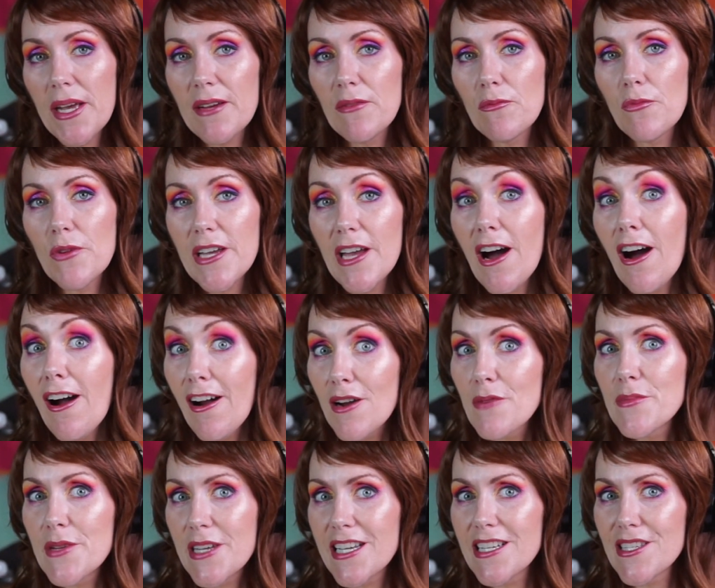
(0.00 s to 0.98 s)
And we
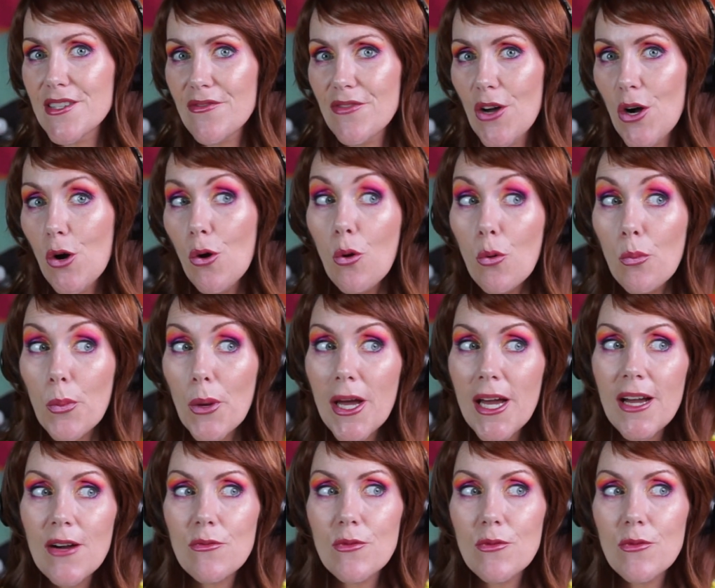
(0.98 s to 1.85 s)
are beacons of hope,